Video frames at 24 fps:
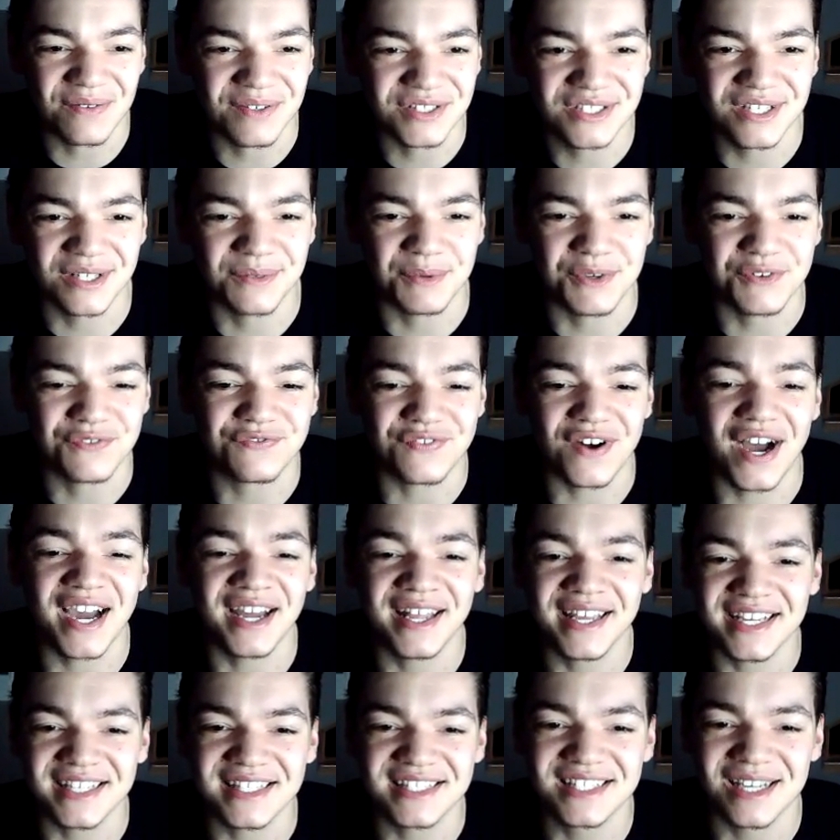all of a sudden we
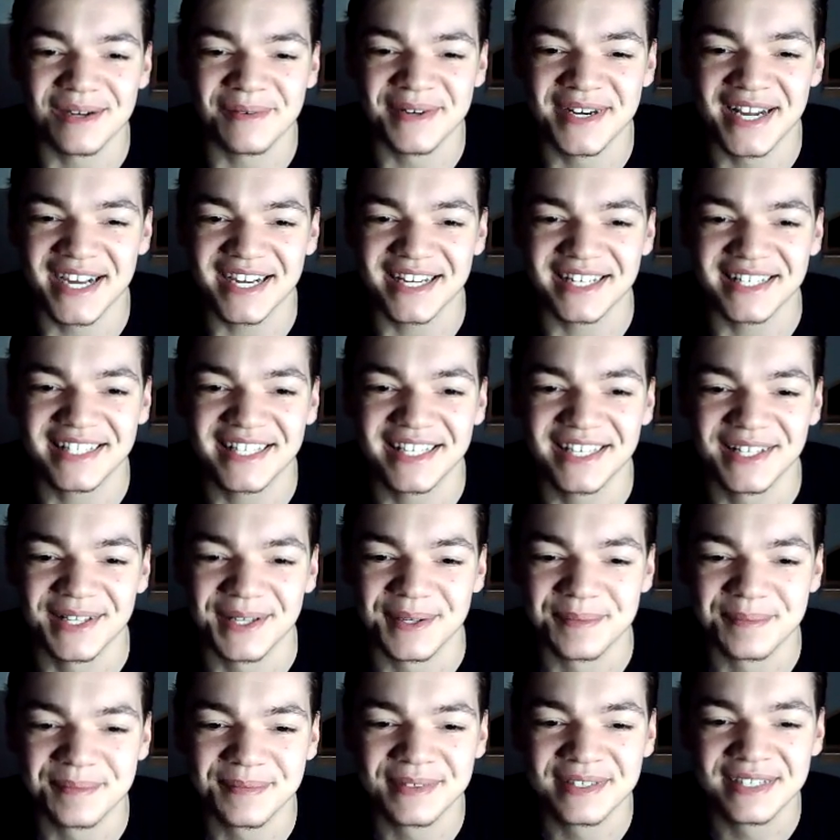finally get someone that can kill
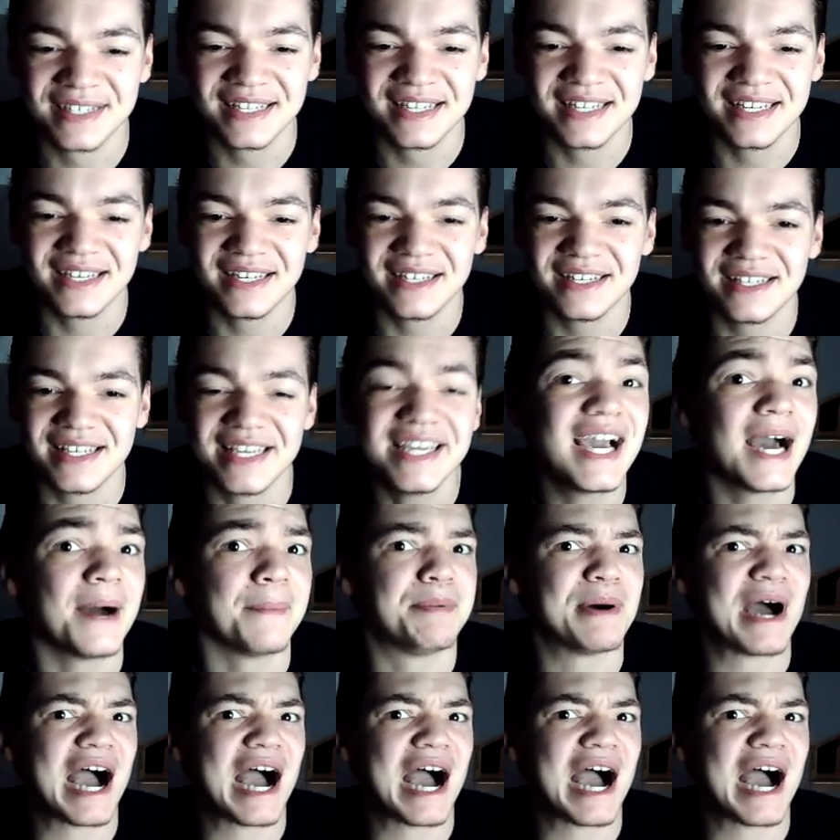him. He got